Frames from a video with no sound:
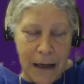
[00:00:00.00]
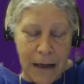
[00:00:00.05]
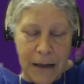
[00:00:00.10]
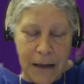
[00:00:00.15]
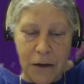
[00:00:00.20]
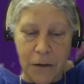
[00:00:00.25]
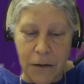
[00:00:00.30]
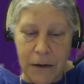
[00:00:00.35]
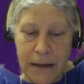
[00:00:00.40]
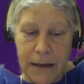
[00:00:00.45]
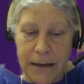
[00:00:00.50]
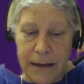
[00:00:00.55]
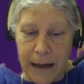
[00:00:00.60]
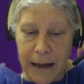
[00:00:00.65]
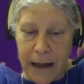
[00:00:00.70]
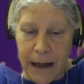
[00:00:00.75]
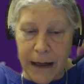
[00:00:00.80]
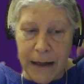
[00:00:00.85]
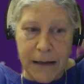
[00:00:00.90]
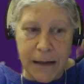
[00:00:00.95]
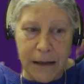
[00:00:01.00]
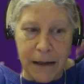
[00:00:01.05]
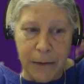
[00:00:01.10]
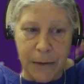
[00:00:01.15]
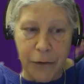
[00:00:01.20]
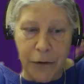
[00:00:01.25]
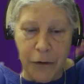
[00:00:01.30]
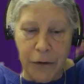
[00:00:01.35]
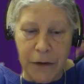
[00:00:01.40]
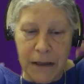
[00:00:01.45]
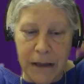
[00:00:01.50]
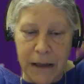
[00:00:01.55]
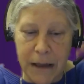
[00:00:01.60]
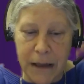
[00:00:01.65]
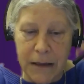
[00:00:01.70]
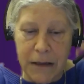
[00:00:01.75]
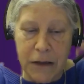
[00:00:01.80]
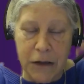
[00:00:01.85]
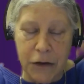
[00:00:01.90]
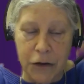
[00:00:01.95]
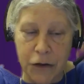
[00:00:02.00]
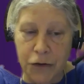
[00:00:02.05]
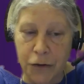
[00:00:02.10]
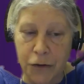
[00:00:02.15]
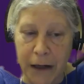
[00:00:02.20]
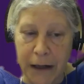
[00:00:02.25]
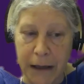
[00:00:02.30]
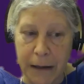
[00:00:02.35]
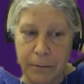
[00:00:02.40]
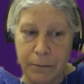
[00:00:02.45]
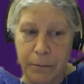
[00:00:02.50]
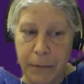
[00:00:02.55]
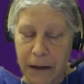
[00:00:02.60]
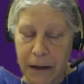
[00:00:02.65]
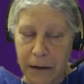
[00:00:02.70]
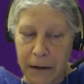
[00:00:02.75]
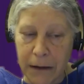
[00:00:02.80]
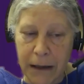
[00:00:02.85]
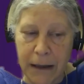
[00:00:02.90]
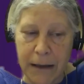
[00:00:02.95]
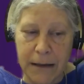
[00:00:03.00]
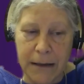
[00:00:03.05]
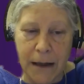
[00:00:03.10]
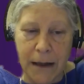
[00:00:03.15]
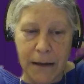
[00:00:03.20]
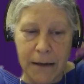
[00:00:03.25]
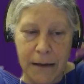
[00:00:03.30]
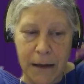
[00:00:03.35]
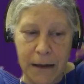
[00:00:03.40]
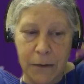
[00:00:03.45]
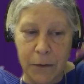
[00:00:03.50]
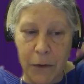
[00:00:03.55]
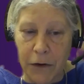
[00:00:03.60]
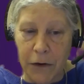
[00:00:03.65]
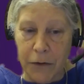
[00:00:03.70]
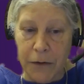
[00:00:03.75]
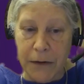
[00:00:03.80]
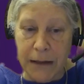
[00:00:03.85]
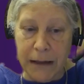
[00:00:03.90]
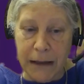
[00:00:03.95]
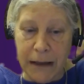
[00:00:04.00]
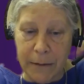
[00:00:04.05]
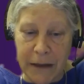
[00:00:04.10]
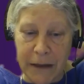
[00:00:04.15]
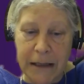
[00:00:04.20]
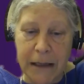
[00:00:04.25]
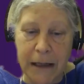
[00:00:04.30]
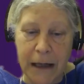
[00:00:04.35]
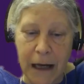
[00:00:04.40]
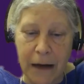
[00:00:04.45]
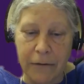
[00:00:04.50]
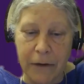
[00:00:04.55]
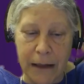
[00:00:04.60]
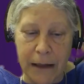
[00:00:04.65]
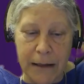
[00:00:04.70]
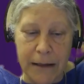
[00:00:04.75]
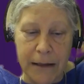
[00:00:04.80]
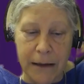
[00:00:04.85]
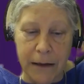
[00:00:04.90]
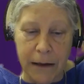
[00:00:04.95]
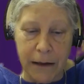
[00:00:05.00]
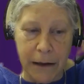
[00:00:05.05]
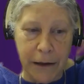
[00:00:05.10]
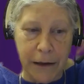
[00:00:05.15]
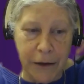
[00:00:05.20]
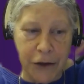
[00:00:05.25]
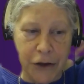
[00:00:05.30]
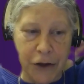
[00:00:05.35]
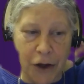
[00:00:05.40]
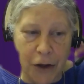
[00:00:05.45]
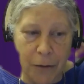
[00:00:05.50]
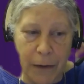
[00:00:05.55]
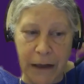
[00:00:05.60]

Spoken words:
So this is an excellent process to try and build consensus where there's limited evidence in the literature,